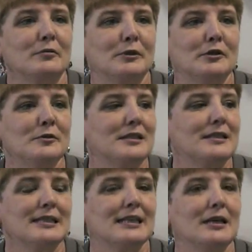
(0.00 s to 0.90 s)
and we used to
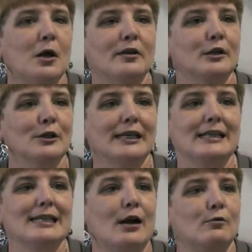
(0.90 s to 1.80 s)
see all the little
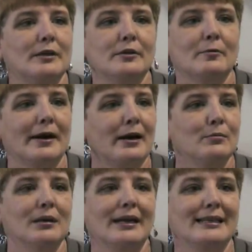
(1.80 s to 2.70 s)
kids out running
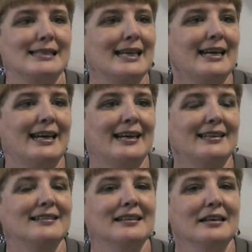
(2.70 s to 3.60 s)
around playing tag
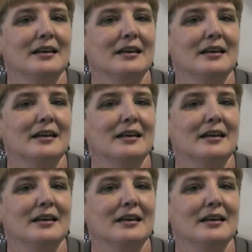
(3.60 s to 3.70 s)
and